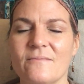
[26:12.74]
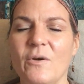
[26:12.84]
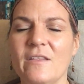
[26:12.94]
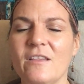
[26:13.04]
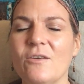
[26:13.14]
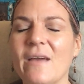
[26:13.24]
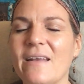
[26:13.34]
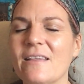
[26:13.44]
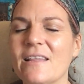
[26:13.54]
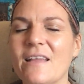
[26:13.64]
Once you get
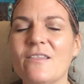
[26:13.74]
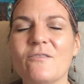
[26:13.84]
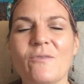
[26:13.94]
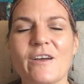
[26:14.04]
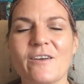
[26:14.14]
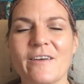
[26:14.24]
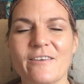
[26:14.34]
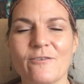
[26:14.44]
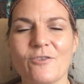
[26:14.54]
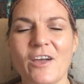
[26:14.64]
a sense of where your
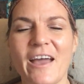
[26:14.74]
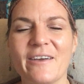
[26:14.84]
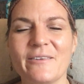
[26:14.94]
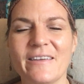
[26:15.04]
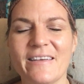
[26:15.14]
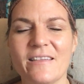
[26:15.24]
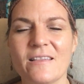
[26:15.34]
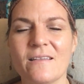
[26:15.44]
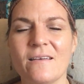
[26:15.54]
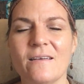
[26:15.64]
inner child
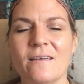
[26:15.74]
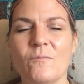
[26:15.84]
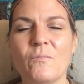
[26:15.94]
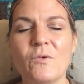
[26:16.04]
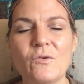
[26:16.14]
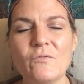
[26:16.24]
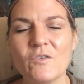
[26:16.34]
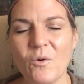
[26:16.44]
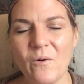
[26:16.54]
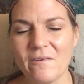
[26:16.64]
is, move
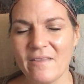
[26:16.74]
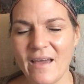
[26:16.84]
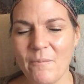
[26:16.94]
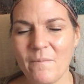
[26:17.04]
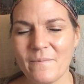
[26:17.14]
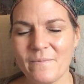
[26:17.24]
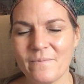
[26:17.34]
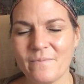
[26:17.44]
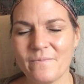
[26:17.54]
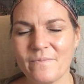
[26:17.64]
toward them
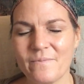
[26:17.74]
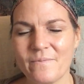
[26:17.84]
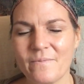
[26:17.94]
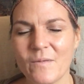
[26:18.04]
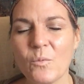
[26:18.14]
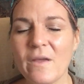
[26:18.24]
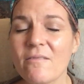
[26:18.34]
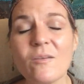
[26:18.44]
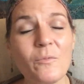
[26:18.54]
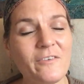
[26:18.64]

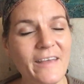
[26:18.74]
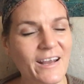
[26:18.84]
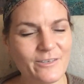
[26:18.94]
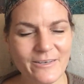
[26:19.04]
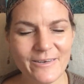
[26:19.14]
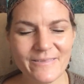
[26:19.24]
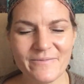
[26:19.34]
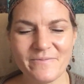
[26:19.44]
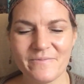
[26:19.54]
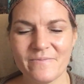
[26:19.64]
with the protector,
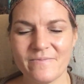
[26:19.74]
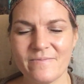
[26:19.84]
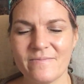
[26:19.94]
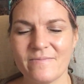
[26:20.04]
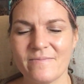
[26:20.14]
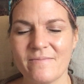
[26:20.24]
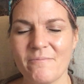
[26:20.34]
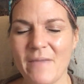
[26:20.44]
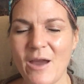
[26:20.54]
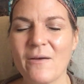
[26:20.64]

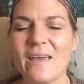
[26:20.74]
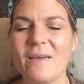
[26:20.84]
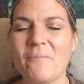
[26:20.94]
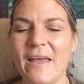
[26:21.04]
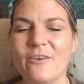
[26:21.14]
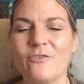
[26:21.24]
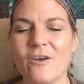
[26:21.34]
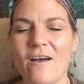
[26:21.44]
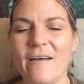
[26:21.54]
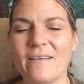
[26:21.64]
Mary,
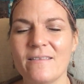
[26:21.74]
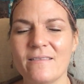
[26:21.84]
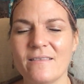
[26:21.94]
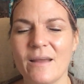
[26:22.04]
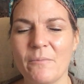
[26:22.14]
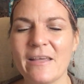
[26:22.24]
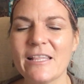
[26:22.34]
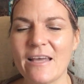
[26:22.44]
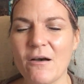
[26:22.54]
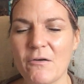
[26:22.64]
Metatron, and
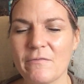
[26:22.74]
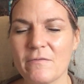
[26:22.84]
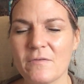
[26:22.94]
myself.